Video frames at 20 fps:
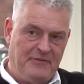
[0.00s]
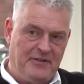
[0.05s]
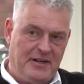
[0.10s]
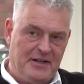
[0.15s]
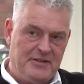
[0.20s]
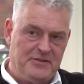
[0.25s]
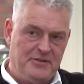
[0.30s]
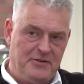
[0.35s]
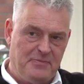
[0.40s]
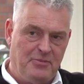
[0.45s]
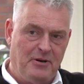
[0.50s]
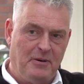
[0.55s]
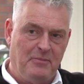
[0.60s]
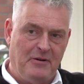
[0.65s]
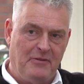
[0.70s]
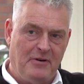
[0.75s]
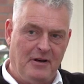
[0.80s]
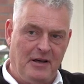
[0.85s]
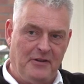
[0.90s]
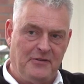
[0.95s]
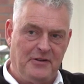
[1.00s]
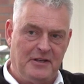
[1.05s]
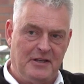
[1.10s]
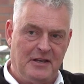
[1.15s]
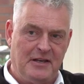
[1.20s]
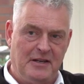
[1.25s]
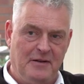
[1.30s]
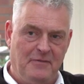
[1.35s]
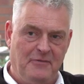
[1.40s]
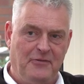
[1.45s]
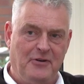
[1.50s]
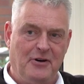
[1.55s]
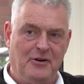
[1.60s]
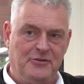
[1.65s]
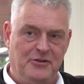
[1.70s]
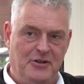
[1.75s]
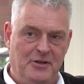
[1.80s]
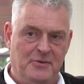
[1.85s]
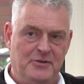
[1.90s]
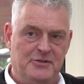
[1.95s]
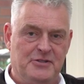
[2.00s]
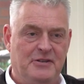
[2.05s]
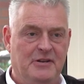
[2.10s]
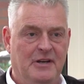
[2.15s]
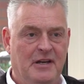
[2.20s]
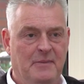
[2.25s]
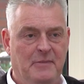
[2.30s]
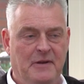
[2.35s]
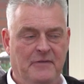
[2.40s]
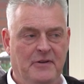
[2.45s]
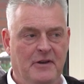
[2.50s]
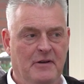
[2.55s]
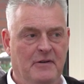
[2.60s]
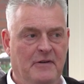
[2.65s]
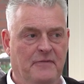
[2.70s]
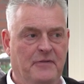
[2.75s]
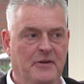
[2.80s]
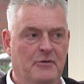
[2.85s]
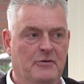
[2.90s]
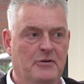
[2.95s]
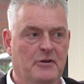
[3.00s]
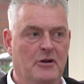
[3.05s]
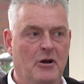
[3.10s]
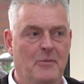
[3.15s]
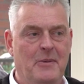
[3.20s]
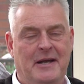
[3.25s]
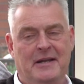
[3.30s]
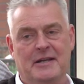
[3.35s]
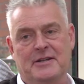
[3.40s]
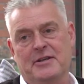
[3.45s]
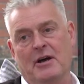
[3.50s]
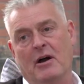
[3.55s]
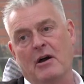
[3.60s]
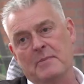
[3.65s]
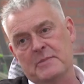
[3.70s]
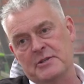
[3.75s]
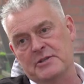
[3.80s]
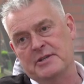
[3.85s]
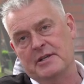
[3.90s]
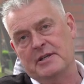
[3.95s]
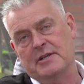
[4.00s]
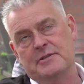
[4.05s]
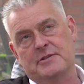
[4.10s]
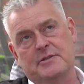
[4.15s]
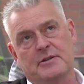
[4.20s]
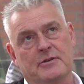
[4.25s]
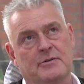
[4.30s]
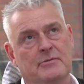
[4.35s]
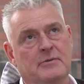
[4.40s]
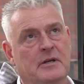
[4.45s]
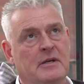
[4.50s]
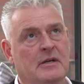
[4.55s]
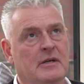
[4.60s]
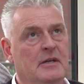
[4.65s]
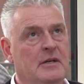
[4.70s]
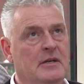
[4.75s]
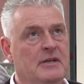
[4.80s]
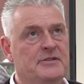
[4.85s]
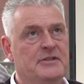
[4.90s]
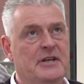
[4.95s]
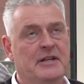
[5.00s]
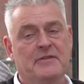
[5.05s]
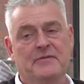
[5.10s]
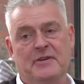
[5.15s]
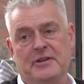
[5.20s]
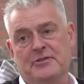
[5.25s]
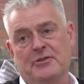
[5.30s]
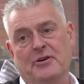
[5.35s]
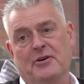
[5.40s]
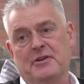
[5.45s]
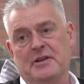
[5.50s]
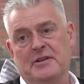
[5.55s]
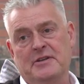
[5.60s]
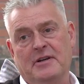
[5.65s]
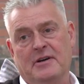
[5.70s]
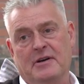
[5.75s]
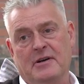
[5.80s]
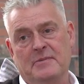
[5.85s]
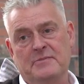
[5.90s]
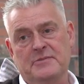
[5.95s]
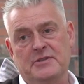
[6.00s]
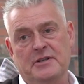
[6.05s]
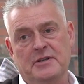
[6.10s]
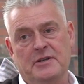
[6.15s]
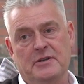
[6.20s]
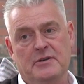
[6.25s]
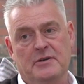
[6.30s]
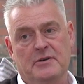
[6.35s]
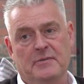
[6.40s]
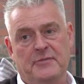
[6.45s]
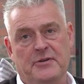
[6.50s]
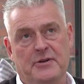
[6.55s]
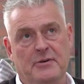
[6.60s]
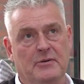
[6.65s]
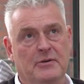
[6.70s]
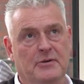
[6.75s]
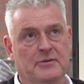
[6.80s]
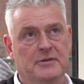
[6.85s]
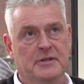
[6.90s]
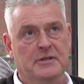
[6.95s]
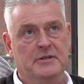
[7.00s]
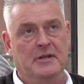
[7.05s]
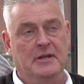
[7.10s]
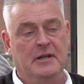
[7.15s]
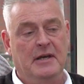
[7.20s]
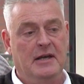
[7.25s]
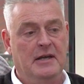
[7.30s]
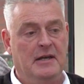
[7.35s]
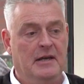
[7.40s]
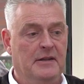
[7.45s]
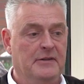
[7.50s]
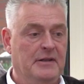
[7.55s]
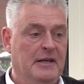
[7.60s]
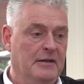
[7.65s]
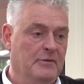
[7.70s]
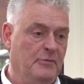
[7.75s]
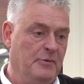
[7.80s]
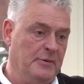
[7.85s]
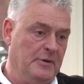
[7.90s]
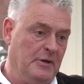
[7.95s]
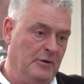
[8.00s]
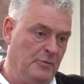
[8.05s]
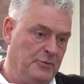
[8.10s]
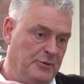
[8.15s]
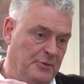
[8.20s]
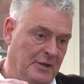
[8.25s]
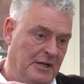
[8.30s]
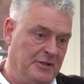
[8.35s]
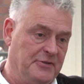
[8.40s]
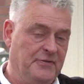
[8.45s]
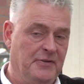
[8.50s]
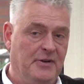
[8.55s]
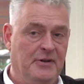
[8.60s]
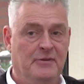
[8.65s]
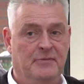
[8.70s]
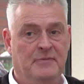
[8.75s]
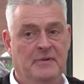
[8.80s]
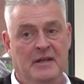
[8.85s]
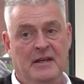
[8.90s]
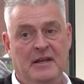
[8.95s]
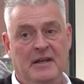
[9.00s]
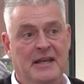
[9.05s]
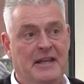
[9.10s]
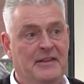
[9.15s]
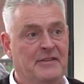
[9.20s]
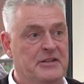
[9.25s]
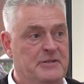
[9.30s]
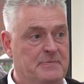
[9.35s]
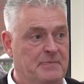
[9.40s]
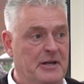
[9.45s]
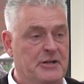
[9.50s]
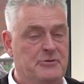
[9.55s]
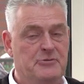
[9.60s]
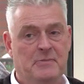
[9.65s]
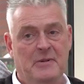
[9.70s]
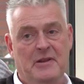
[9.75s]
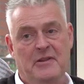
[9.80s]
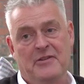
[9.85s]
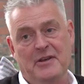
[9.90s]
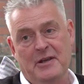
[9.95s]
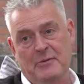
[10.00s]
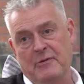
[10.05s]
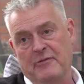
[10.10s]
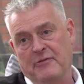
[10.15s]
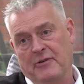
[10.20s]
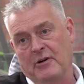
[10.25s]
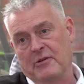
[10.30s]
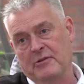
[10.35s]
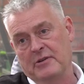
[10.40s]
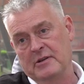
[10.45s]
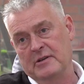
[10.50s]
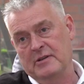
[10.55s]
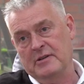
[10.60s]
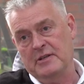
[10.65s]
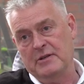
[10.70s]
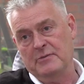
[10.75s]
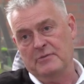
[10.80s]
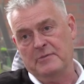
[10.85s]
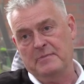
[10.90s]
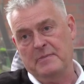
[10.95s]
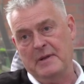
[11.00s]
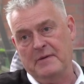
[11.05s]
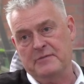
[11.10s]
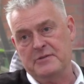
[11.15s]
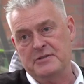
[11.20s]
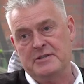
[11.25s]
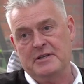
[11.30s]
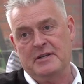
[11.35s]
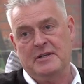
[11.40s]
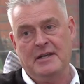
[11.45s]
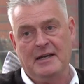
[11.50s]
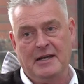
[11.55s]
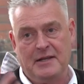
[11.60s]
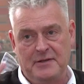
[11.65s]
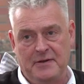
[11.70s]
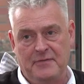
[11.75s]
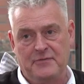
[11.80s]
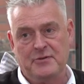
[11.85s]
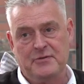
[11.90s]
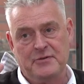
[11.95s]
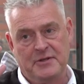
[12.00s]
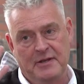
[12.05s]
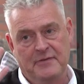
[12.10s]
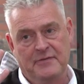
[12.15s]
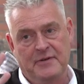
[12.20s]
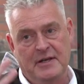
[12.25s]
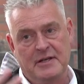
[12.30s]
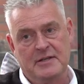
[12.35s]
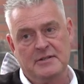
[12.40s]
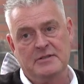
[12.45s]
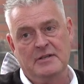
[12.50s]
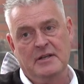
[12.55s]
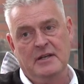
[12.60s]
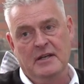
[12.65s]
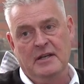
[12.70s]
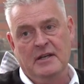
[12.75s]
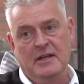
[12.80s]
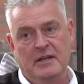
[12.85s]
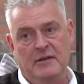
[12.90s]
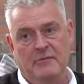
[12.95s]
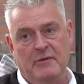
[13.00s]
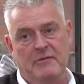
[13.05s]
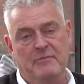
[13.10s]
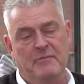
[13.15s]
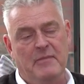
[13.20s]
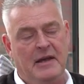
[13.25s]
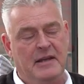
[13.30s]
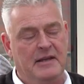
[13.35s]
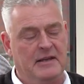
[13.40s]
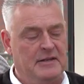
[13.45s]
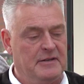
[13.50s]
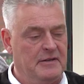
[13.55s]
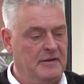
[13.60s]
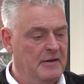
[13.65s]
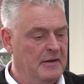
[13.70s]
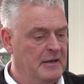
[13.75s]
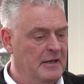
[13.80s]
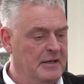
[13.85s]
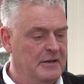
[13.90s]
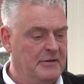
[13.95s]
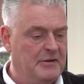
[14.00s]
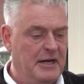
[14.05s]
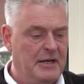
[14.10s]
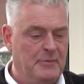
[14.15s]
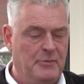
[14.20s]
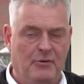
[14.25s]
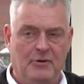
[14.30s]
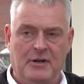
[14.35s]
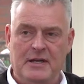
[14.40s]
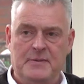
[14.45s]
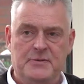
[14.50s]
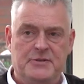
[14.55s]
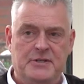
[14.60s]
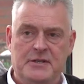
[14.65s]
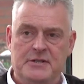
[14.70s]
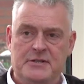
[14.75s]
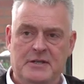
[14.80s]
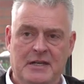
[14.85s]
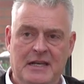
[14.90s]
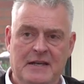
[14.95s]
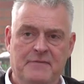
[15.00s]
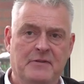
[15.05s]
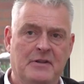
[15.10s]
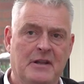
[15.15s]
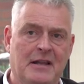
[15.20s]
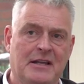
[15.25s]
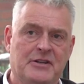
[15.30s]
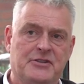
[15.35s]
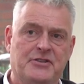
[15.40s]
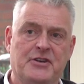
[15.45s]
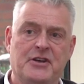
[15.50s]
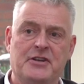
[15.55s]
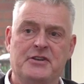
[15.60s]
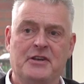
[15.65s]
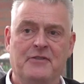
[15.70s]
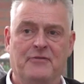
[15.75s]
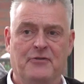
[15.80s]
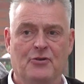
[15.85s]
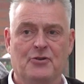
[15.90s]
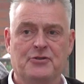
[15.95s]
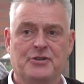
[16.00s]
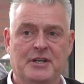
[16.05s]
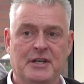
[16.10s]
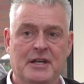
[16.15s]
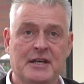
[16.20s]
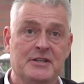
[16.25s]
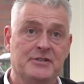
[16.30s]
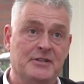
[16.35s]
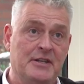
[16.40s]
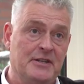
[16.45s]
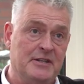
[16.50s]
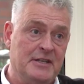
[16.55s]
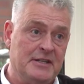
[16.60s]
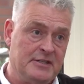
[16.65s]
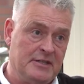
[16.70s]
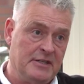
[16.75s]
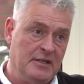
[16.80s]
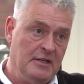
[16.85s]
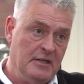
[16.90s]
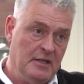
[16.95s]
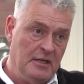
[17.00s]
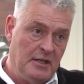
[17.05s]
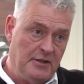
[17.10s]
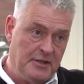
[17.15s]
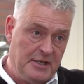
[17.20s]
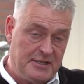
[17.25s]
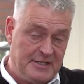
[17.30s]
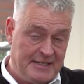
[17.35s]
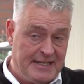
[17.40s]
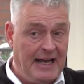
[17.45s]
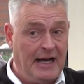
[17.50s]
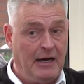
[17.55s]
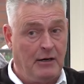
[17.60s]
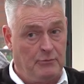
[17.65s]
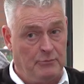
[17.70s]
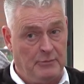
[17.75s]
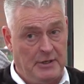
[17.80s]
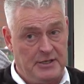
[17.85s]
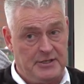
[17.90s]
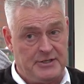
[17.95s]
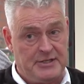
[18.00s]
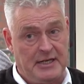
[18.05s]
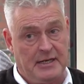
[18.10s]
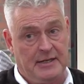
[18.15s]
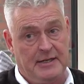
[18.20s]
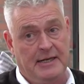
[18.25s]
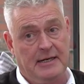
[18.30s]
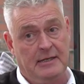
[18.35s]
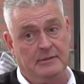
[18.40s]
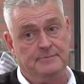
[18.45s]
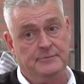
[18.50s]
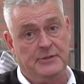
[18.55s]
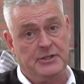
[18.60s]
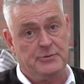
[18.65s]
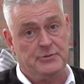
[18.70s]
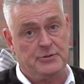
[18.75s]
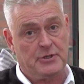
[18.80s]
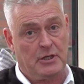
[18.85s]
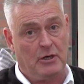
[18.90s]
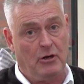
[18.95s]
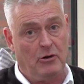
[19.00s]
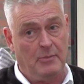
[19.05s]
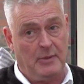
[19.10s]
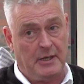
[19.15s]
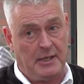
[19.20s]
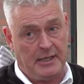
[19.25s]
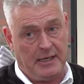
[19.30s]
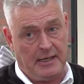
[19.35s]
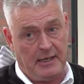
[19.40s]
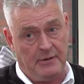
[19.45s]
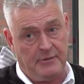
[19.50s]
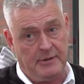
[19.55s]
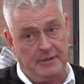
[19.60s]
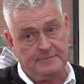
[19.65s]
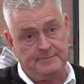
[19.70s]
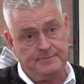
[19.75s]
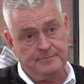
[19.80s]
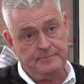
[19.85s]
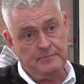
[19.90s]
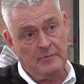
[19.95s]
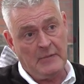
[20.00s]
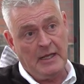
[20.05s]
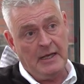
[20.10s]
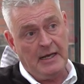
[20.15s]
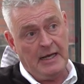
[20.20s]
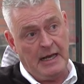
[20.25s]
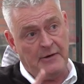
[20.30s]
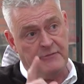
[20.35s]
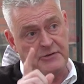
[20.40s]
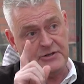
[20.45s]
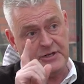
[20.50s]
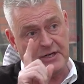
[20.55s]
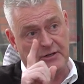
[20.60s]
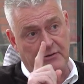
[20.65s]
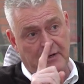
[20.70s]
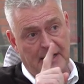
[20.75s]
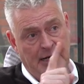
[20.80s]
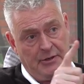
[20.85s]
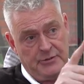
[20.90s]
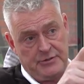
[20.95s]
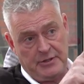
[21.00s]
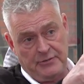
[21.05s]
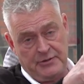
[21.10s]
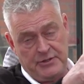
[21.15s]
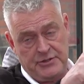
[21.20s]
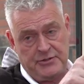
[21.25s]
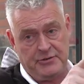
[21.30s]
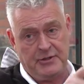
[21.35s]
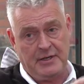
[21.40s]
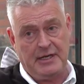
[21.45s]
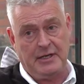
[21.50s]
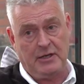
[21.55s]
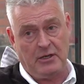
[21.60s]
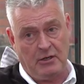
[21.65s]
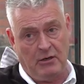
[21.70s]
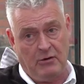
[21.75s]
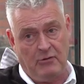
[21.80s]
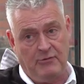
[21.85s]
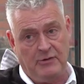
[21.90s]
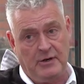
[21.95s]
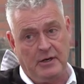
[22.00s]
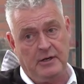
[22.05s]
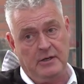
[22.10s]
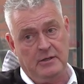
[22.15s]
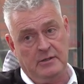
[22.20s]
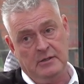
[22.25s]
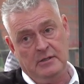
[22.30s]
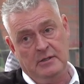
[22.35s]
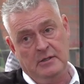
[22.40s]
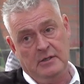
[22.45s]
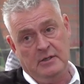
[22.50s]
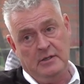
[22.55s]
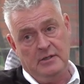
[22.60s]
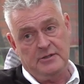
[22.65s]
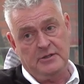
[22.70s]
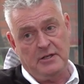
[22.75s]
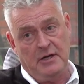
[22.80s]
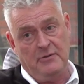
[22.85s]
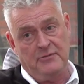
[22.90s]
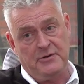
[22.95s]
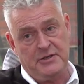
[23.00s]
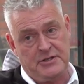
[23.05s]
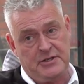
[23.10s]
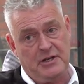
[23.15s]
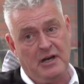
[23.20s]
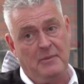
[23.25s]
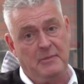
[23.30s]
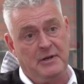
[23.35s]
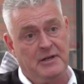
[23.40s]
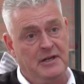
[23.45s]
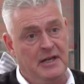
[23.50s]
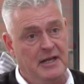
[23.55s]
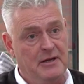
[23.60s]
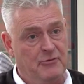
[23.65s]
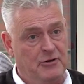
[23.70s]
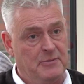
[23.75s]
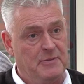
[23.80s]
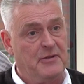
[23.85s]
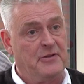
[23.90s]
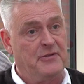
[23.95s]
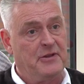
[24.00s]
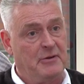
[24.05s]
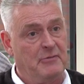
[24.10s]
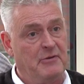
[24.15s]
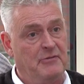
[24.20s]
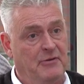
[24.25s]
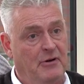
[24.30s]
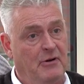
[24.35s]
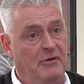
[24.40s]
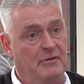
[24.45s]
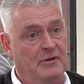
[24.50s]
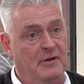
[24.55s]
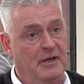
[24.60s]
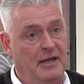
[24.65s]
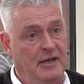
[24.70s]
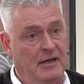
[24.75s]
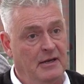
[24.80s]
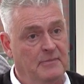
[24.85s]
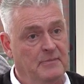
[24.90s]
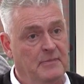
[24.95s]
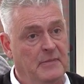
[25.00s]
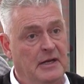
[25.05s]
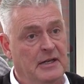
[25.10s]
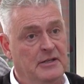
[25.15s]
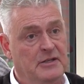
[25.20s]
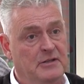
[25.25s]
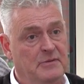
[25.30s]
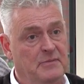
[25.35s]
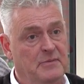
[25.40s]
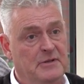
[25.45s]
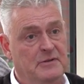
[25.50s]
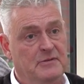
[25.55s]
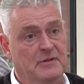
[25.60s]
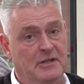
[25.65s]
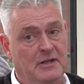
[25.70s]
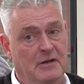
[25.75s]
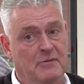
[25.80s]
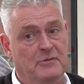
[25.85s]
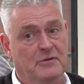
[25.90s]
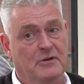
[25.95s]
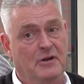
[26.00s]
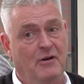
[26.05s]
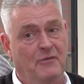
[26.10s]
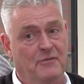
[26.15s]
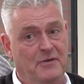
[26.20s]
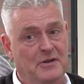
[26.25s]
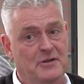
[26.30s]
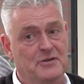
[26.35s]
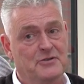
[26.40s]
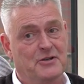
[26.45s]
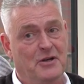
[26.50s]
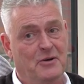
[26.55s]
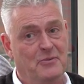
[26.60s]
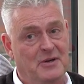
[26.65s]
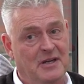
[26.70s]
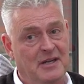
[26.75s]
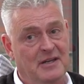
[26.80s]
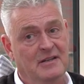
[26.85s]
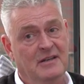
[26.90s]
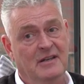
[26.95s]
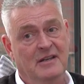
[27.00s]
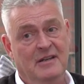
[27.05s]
Francis is probably right. I think you're giving far too much credit. If you could go back in a time machine to, say, the Victorian times, if you'd come through London today and then up to Ashfield, this place would have been thick with fog. You wouldn't be able to see your hand in front of your face. We've made incredible leaps since then. Even in the last 30 or 40 years in this town where you sat now, this was a coal mining area. Every single house on this street had a coal fire. So this time of year, it would have been thick with fog here, and you'd have been, coughing and choking.